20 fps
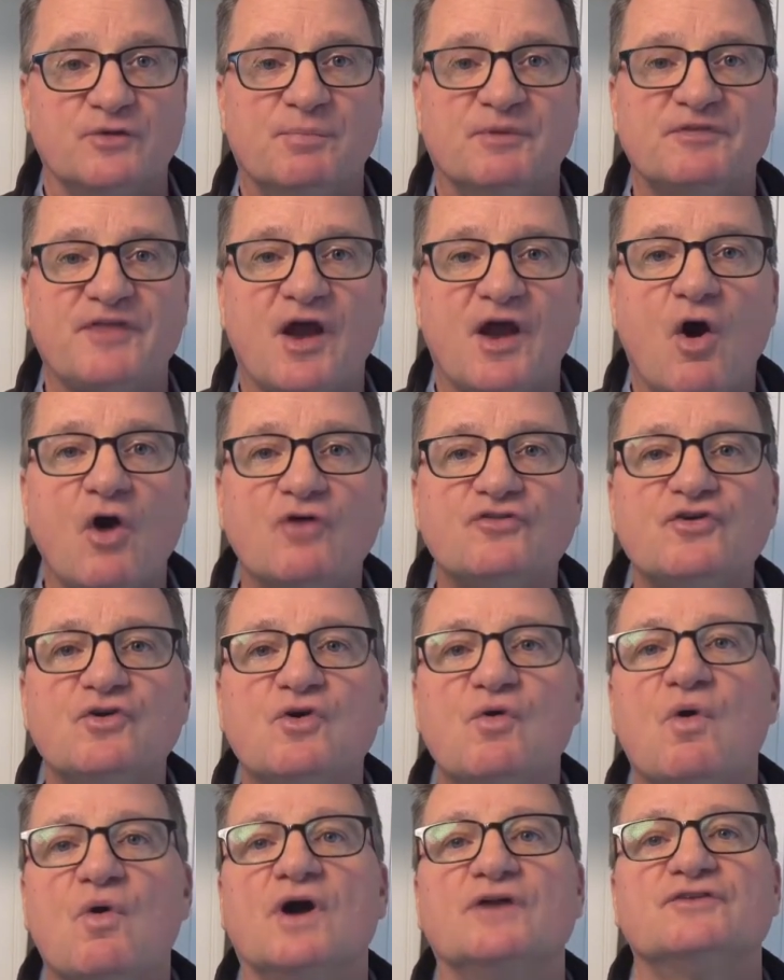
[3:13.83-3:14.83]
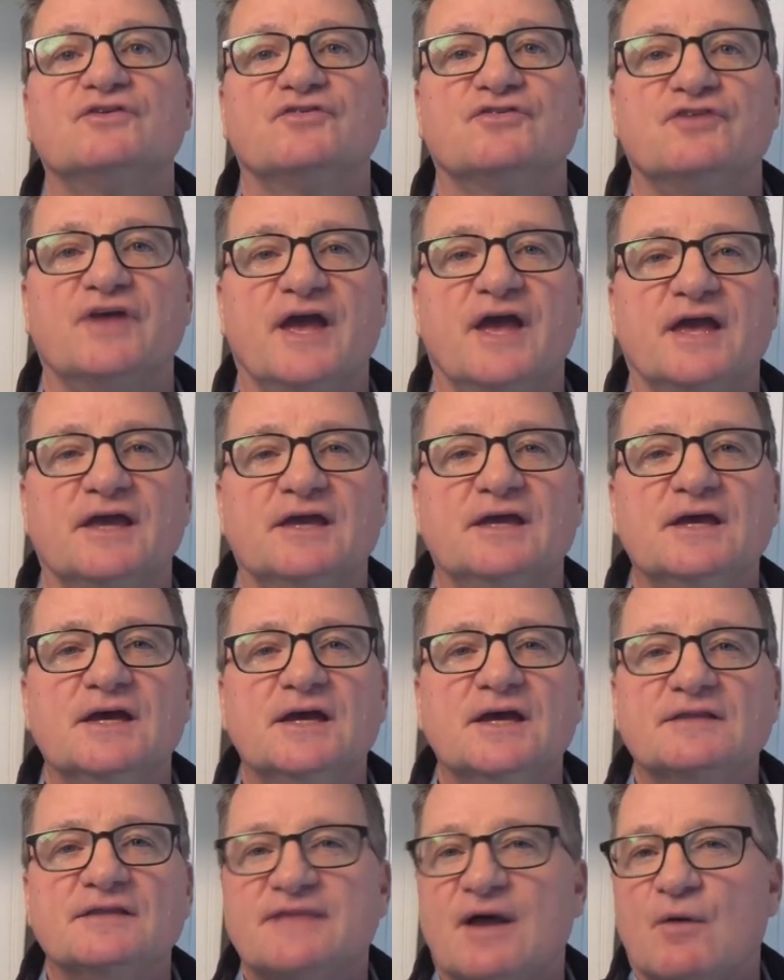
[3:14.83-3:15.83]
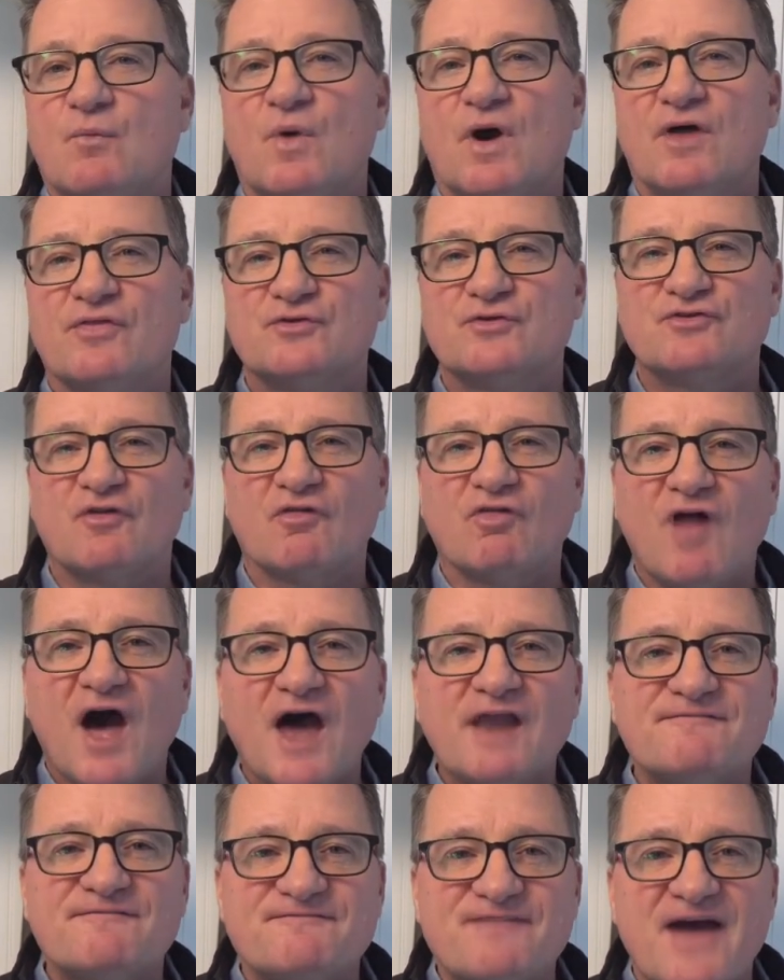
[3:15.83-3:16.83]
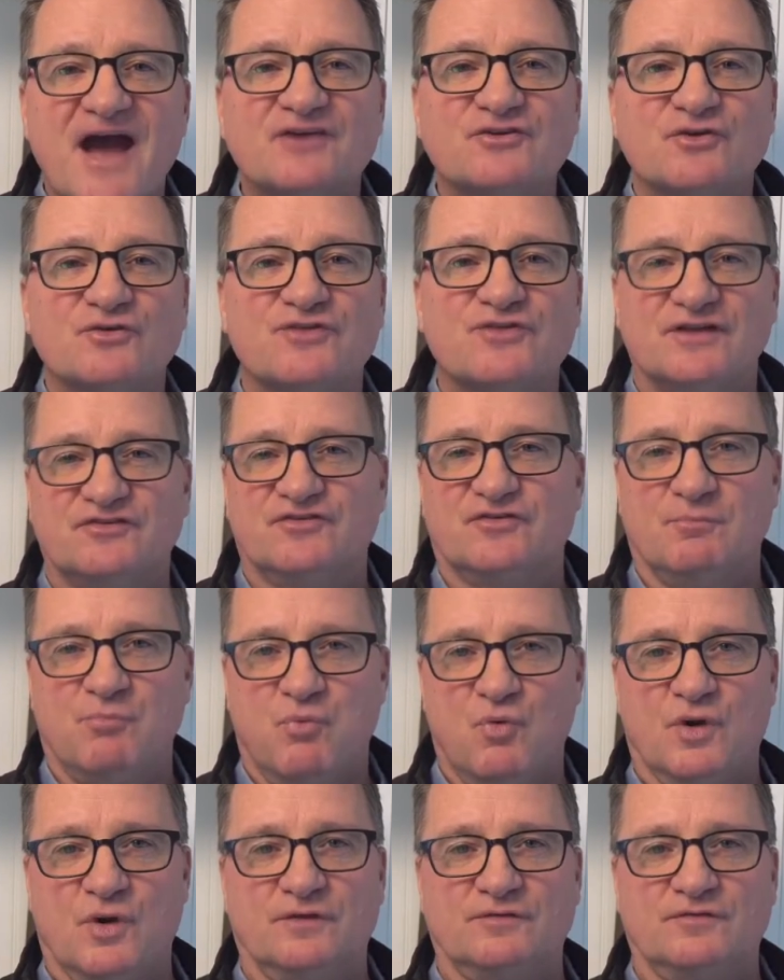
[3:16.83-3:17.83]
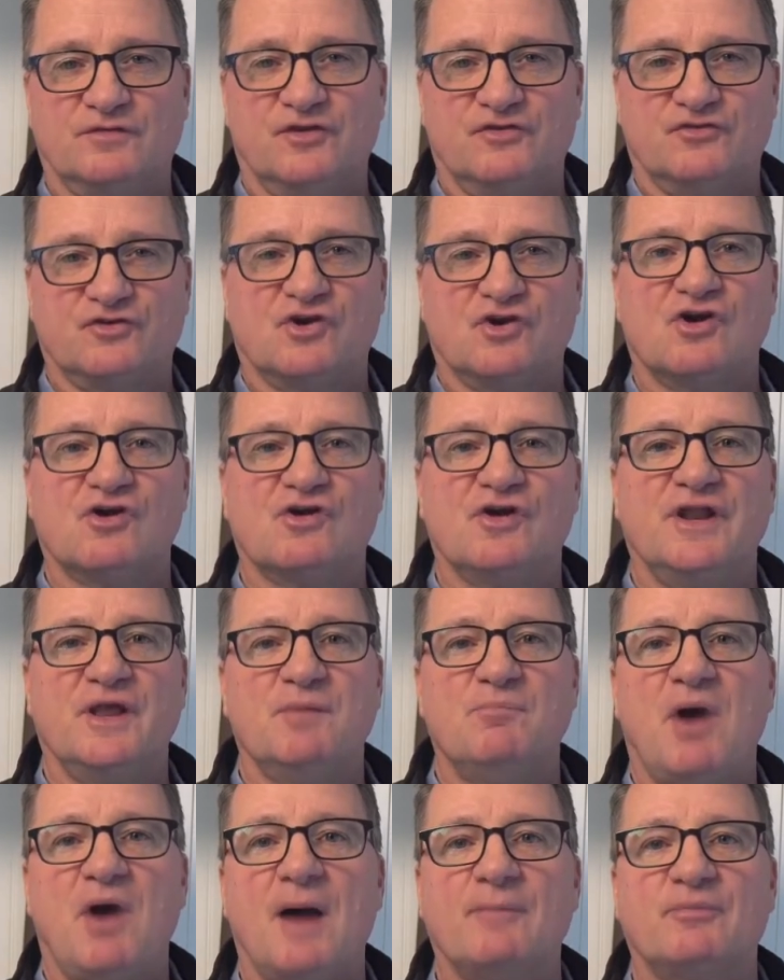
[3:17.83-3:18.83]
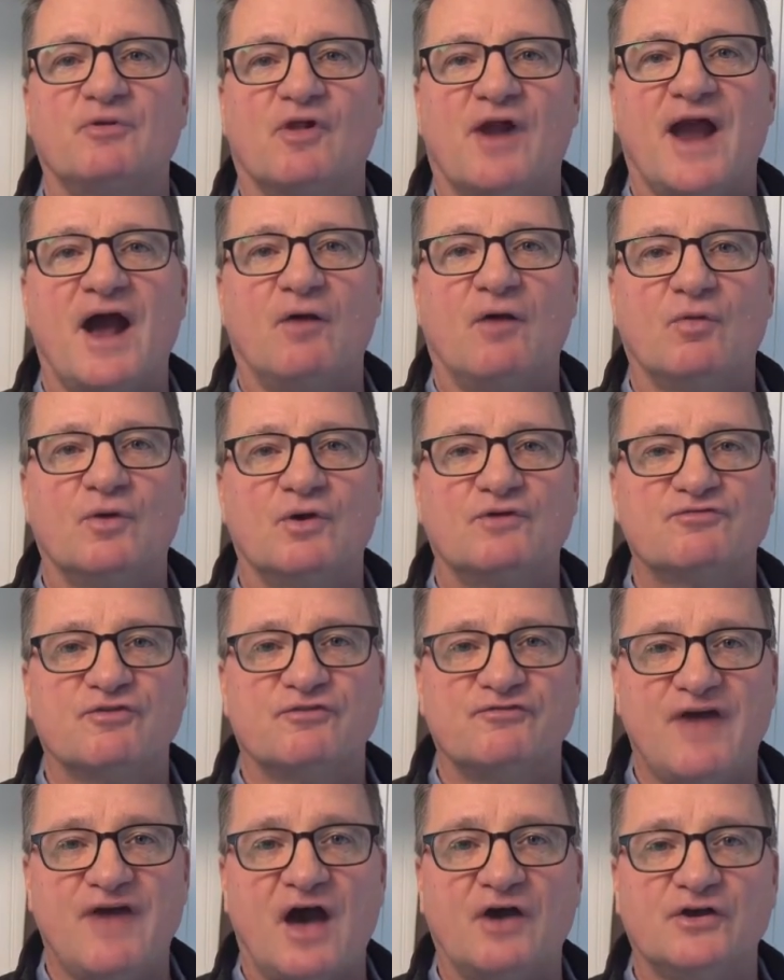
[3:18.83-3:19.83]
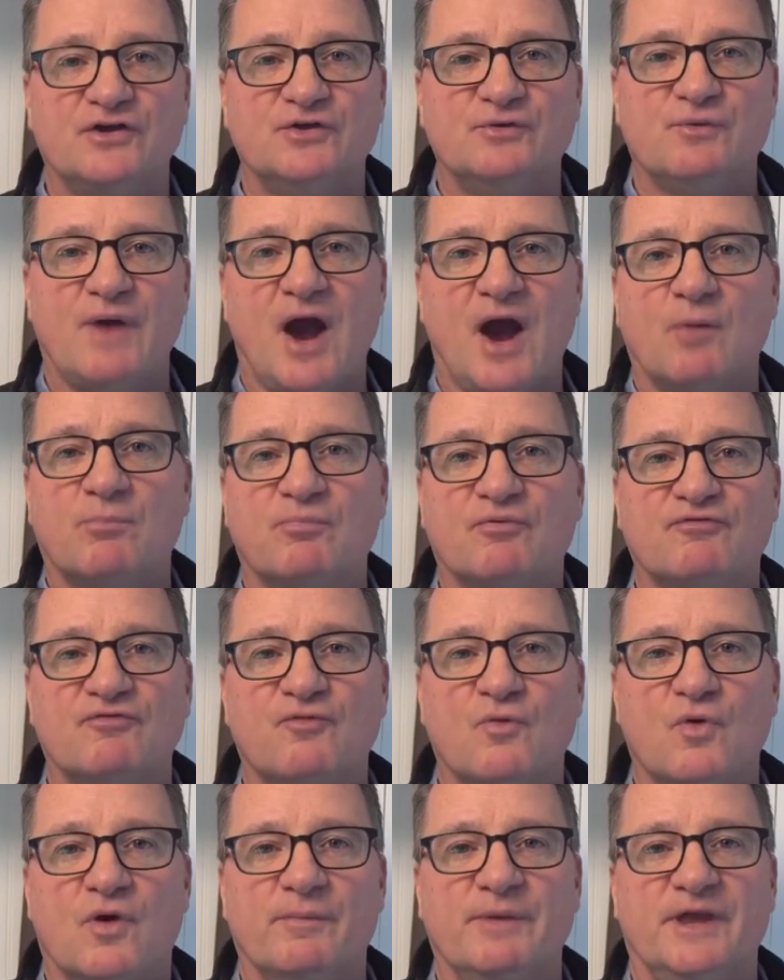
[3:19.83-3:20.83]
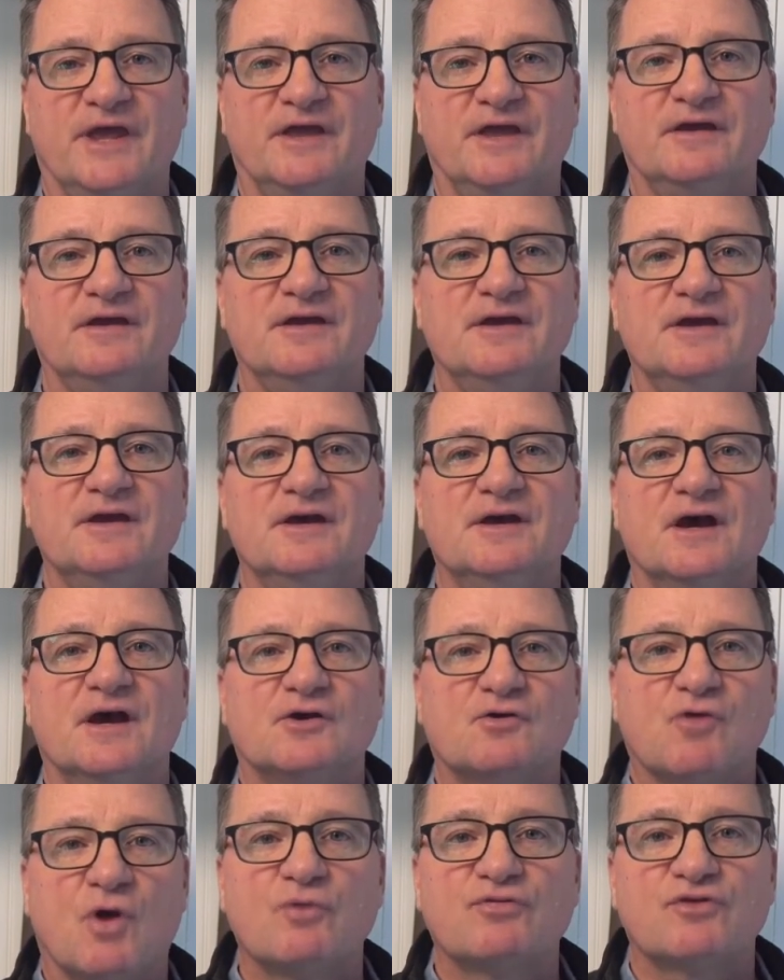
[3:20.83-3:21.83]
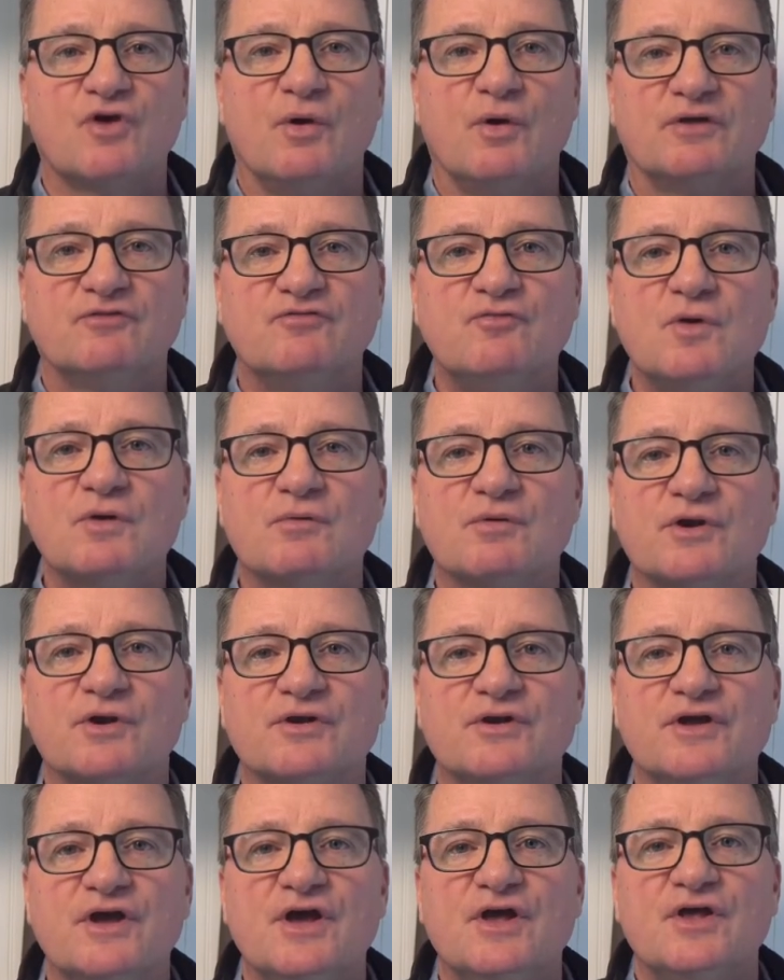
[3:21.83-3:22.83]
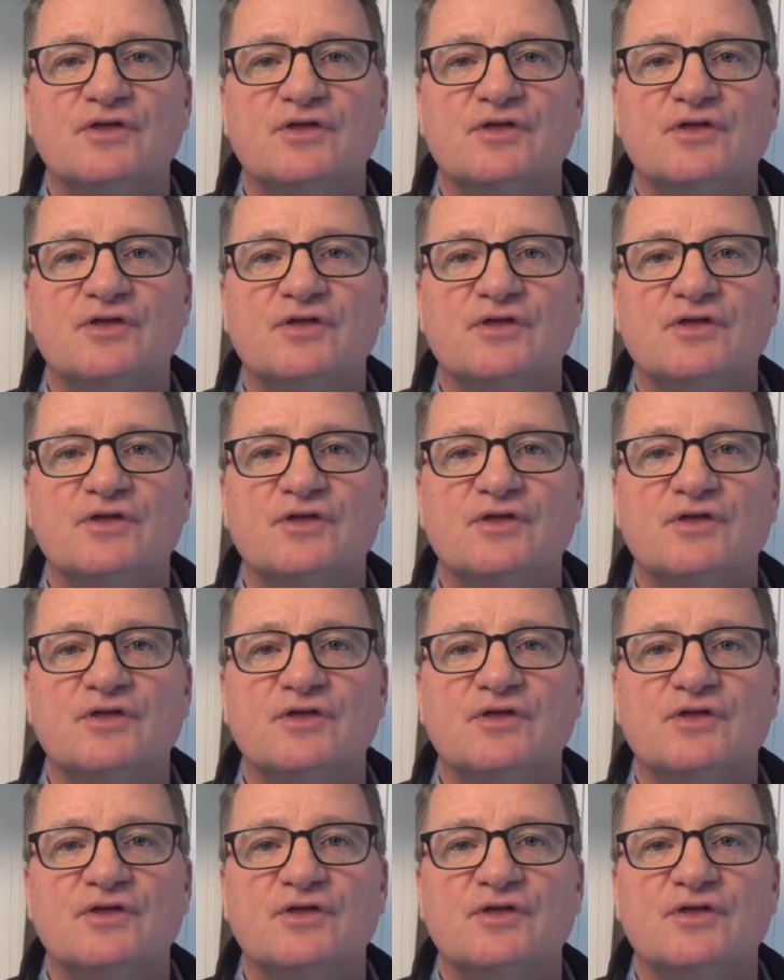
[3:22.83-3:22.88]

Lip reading: But they also go on to say that while there's a lot of factors that support this current and popular outlook for value outperforming growth going forward,